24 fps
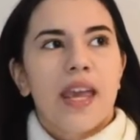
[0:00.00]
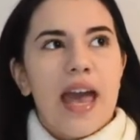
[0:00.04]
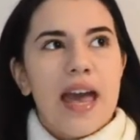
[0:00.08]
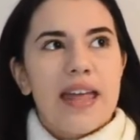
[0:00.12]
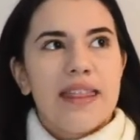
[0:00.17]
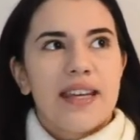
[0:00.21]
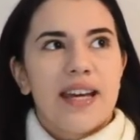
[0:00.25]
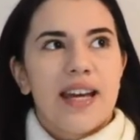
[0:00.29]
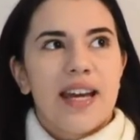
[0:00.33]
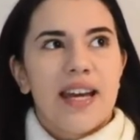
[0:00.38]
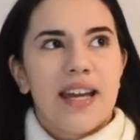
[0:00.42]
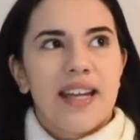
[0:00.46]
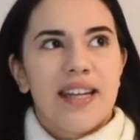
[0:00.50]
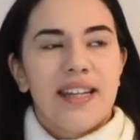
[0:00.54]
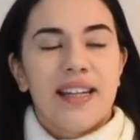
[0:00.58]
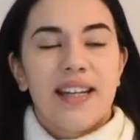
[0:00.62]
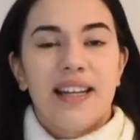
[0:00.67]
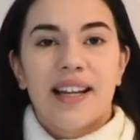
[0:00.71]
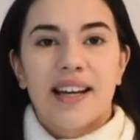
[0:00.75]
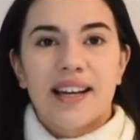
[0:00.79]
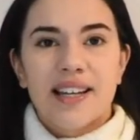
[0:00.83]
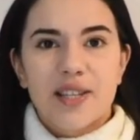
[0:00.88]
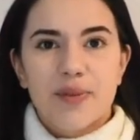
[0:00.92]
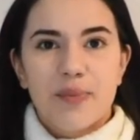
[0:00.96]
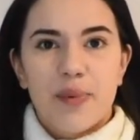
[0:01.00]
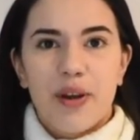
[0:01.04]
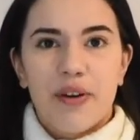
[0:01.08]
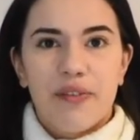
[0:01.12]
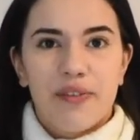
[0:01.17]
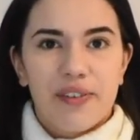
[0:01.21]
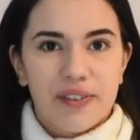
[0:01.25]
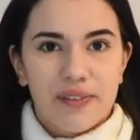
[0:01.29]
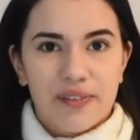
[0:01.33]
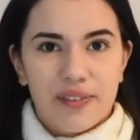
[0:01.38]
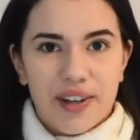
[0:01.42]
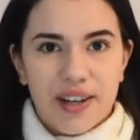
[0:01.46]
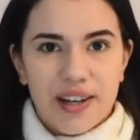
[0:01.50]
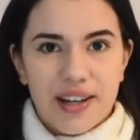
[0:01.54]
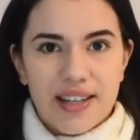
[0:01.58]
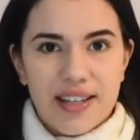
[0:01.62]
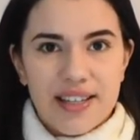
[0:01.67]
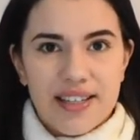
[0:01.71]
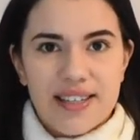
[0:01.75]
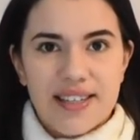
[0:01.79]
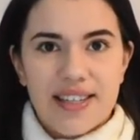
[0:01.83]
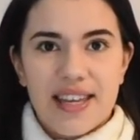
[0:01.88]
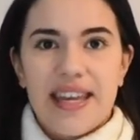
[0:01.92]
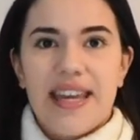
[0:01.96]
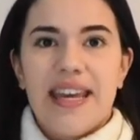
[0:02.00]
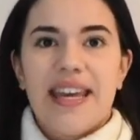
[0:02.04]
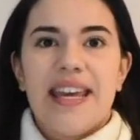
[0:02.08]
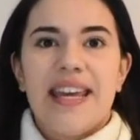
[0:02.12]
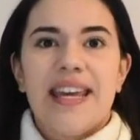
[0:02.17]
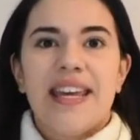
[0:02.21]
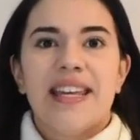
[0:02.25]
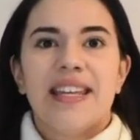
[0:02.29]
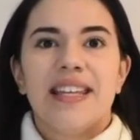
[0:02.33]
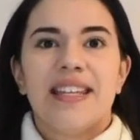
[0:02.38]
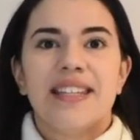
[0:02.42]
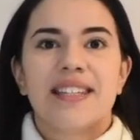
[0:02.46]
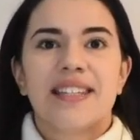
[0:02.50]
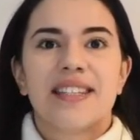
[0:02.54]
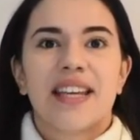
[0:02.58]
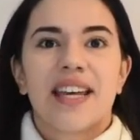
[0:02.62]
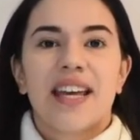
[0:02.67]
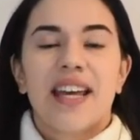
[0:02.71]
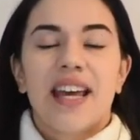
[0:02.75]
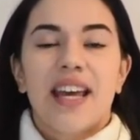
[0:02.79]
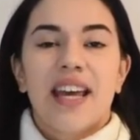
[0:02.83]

And then last bit of advice is,